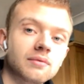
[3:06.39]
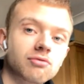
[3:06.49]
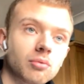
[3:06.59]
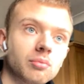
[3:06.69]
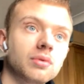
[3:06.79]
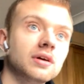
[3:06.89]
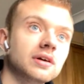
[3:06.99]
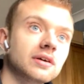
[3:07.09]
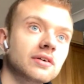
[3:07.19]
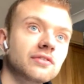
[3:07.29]
from
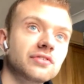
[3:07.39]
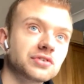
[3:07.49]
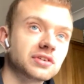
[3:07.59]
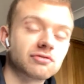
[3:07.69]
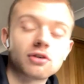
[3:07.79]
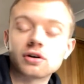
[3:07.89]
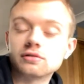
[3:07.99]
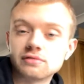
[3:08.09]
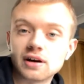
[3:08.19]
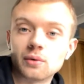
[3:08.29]
the Fusty Frog
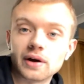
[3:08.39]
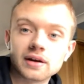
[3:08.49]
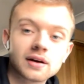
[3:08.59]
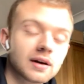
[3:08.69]
Railway,